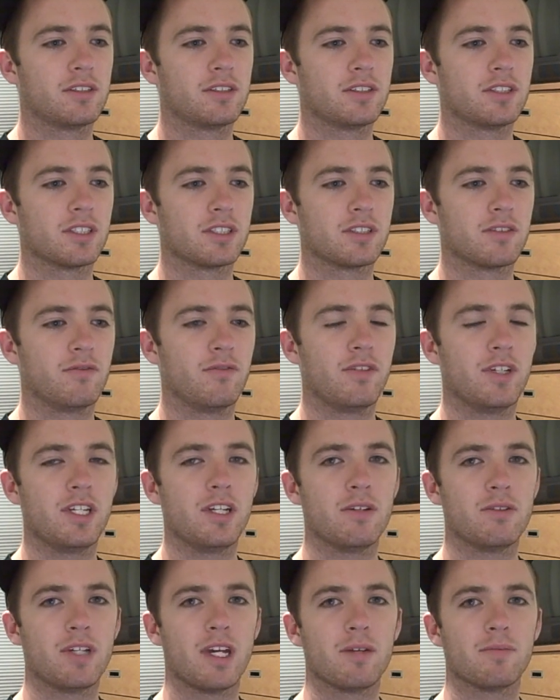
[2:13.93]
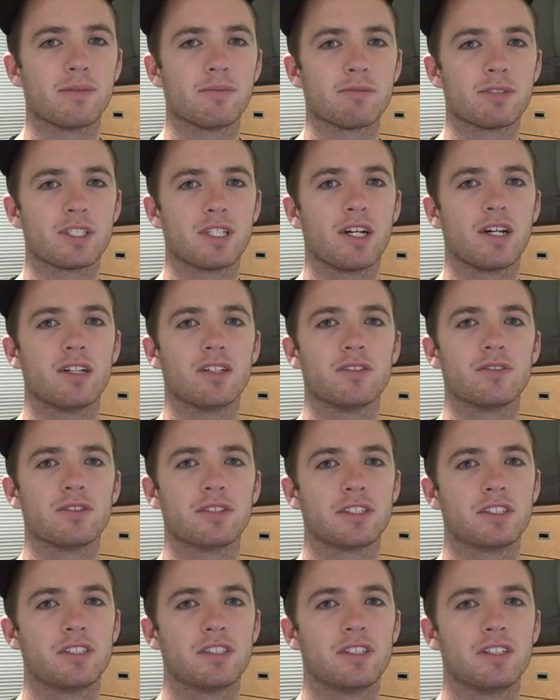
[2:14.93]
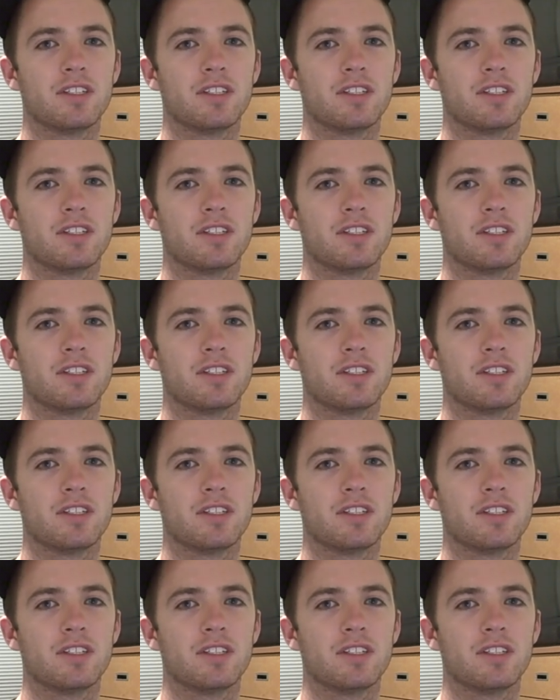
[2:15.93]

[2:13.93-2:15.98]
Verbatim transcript: just videotape themselves.